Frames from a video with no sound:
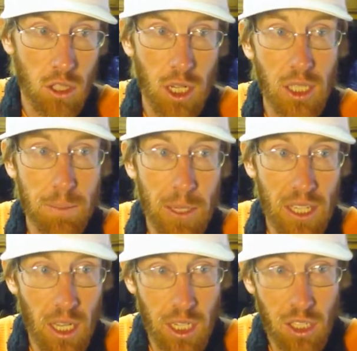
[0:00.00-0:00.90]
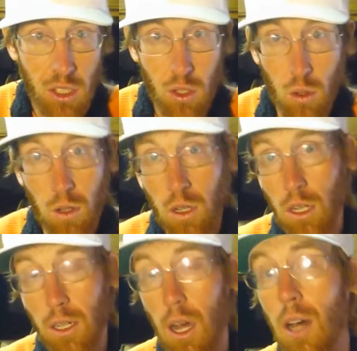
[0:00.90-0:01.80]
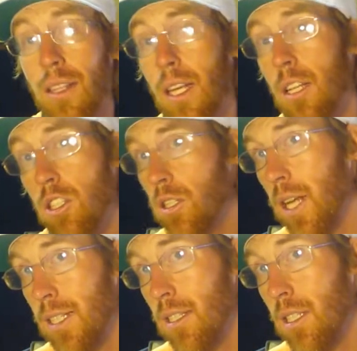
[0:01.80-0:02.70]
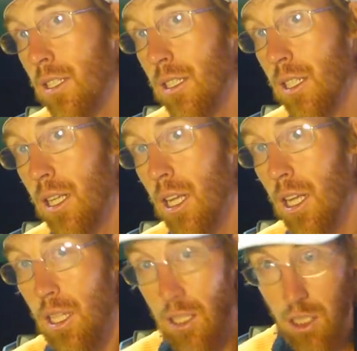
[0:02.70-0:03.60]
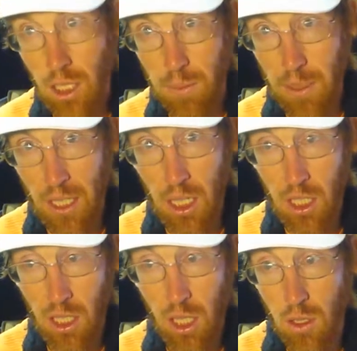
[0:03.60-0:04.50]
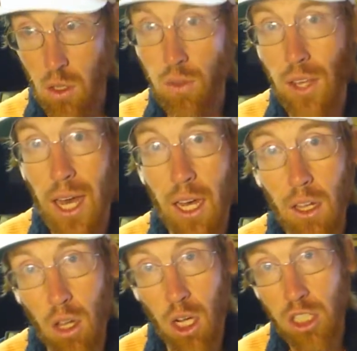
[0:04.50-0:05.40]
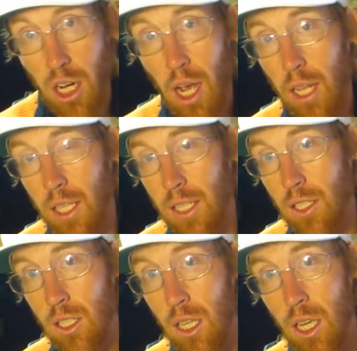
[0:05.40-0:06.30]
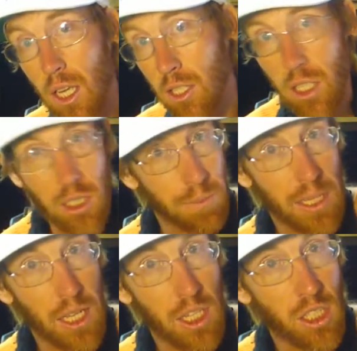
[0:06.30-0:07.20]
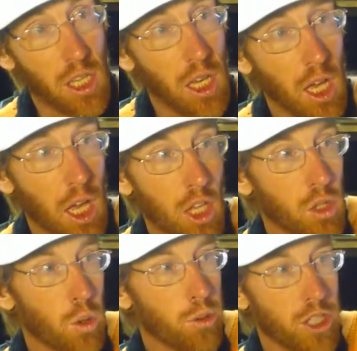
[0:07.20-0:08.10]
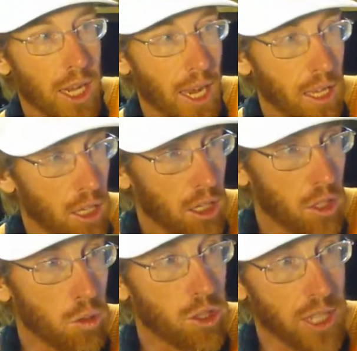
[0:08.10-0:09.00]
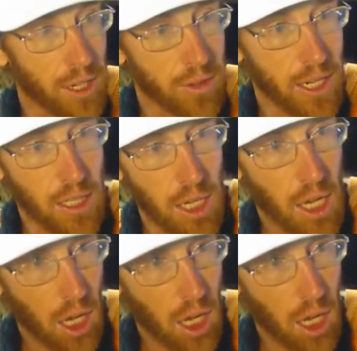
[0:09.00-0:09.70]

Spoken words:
Just because you're on the internet, just because you've got a large audience, just because you generate